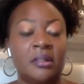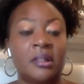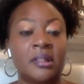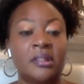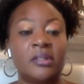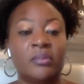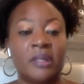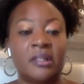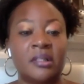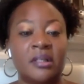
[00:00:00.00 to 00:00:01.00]
the
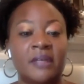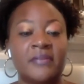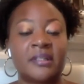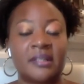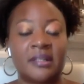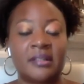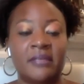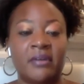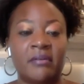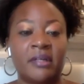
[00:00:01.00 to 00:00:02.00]
continuation of success
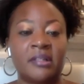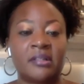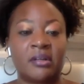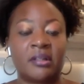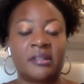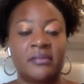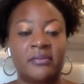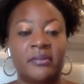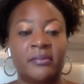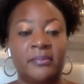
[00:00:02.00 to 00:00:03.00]
they've already started to feel.